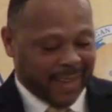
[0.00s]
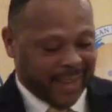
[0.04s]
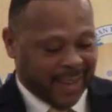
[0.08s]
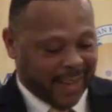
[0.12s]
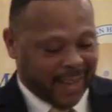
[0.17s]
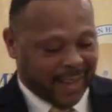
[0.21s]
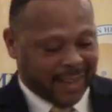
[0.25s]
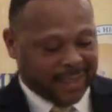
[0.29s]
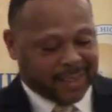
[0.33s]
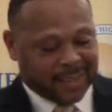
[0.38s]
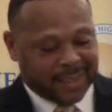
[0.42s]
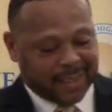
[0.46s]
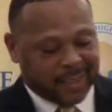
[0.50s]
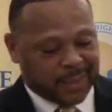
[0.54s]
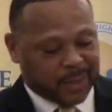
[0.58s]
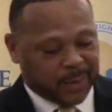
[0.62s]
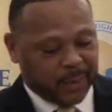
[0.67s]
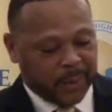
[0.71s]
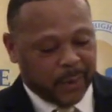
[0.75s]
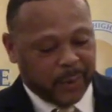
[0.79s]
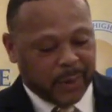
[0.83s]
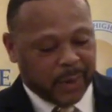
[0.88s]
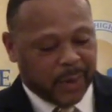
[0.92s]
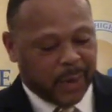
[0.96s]
I said,
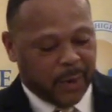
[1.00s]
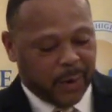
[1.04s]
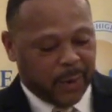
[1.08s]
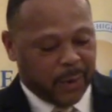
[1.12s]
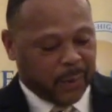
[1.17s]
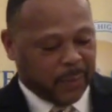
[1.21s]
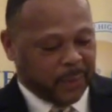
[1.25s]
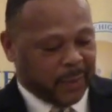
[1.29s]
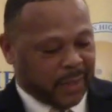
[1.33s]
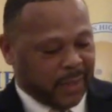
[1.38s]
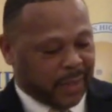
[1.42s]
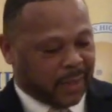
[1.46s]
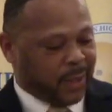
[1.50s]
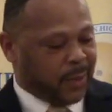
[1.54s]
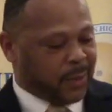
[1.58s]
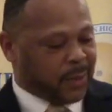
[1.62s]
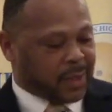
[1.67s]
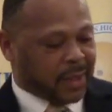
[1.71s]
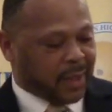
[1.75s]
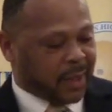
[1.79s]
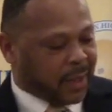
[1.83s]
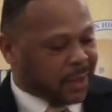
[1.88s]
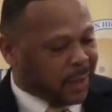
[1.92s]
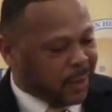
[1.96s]
so we went home. The coach
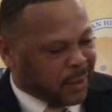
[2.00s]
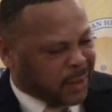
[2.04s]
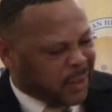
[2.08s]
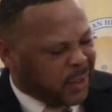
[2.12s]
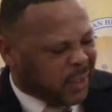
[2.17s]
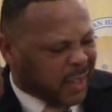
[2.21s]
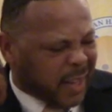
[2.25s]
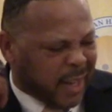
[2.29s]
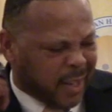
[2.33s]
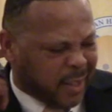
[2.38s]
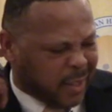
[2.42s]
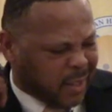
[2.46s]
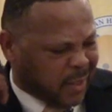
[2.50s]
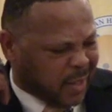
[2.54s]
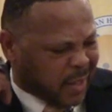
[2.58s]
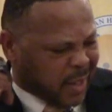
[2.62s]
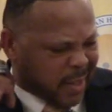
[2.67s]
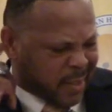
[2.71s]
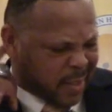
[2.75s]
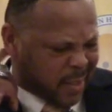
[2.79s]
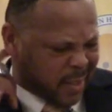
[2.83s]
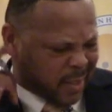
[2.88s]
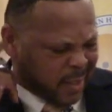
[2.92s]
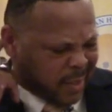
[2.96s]
said, coach, you can't do
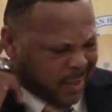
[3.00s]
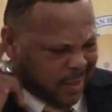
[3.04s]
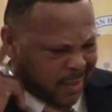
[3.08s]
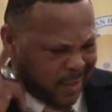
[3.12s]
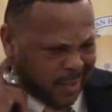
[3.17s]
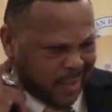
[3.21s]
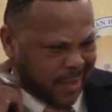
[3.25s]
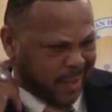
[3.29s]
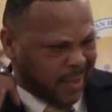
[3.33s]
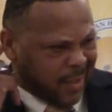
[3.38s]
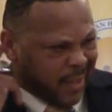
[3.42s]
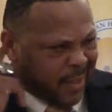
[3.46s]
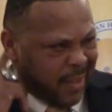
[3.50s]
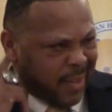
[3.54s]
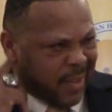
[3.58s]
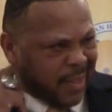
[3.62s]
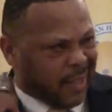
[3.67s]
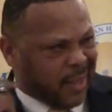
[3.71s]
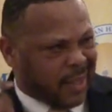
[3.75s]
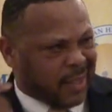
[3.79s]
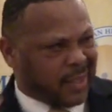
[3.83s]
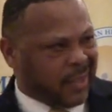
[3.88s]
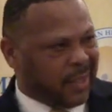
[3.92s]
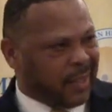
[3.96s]
that.
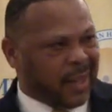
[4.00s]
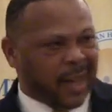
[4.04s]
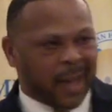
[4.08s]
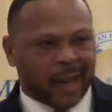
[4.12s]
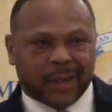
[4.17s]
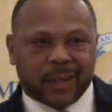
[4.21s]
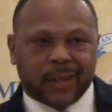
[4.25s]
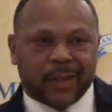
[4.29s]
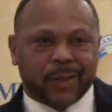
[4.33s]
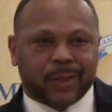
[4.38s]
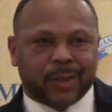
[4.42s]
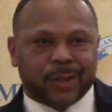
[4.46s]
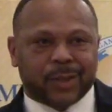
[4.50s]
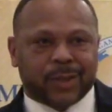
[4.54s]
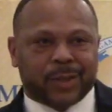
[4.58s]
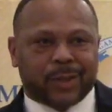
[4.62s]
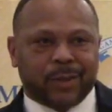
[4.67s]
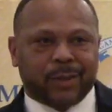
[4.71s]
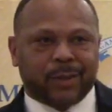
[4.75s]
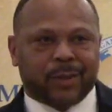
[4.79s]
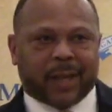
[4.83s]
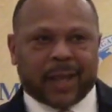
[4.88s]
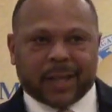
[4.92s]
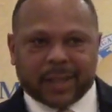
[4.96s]
I said, y'all coaches
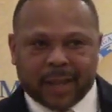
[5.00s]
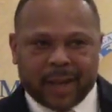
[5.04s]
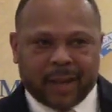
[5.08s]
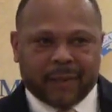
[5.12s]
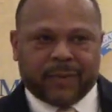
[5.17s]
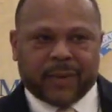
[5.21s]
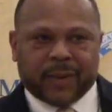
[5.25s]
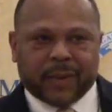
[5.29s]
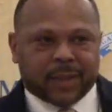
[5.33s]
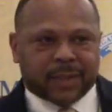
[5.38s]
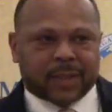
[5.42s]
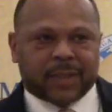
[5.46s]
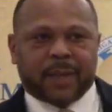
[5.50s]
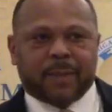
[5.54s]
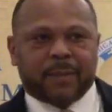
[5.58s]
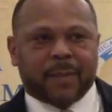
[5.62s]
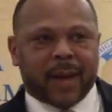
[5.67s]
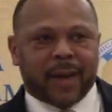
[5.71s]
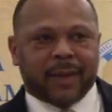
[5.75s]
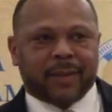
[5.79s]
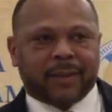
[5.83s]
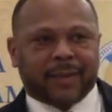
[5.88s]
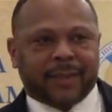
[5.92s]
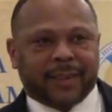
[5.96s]
too. Can't y'all figure something
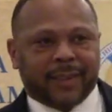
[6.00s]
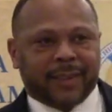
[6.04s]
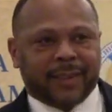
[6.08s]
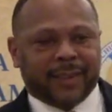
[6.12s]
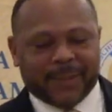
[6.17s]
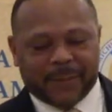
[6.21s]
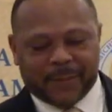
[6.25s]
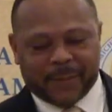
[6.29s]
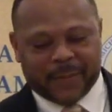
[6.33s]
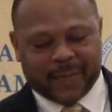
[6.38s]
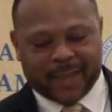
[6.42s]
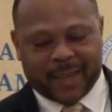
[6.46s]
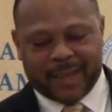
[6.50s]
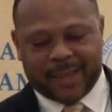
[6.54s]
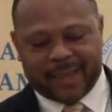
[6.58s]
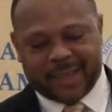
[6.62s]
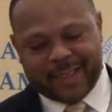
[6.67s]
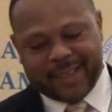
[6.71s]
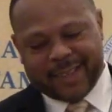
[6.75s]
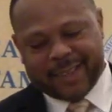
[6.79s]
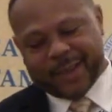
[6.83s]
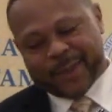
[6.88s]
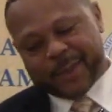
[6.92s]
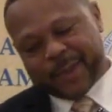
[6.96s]
out? He
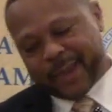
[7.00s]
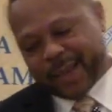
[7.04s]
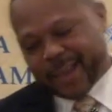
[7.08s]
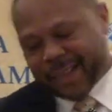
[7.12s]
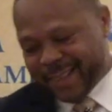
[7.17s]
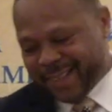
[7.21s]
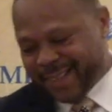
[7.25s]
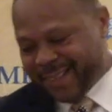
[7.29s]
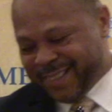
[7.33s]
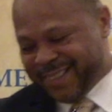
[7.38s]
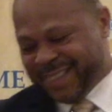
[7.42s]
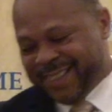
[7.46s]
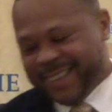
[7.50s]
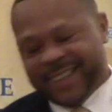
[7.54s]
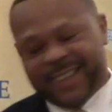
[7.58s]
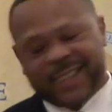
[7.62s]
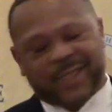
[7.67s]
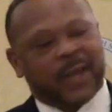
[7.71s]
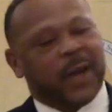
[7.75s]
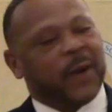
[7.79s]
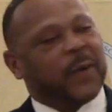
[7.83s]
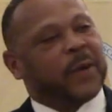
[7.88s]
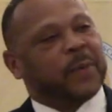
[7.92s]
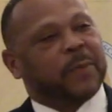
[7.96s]
said, okay.
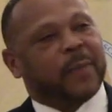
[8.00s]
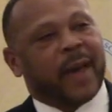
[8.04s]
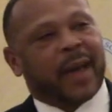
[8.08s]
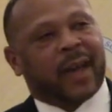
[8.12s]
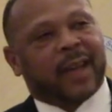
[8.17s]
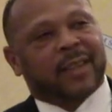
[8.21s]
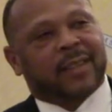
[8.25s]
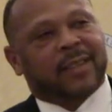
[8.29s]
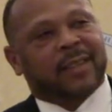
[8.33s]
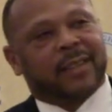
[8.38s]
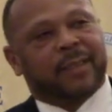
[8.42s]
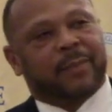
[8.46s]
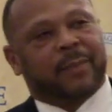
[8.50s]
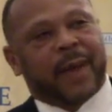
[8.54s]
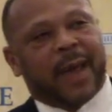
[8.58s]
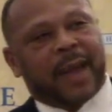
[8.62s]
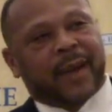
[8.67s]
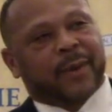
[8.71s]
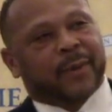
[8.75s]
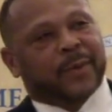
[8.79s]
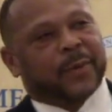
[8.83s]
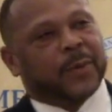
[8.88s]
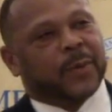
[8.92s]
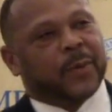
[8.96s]
So I went back into the
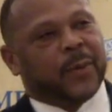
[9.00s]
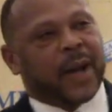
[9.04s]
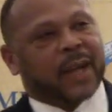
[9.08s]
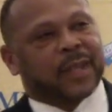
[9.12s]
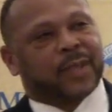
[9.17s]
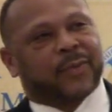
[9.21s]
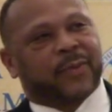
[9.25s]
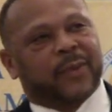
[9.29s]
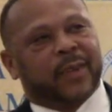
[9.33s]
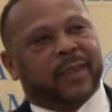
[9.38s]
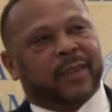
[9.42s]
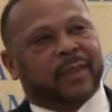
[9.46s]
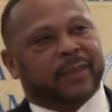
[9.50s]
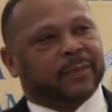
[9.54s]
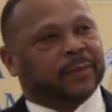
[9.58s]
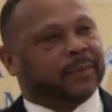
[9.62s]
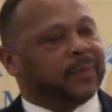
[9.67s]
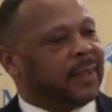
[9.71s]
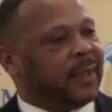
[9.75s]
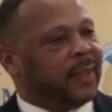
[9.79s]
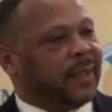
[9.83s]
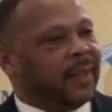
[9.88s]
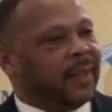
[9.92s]
back room, watched film.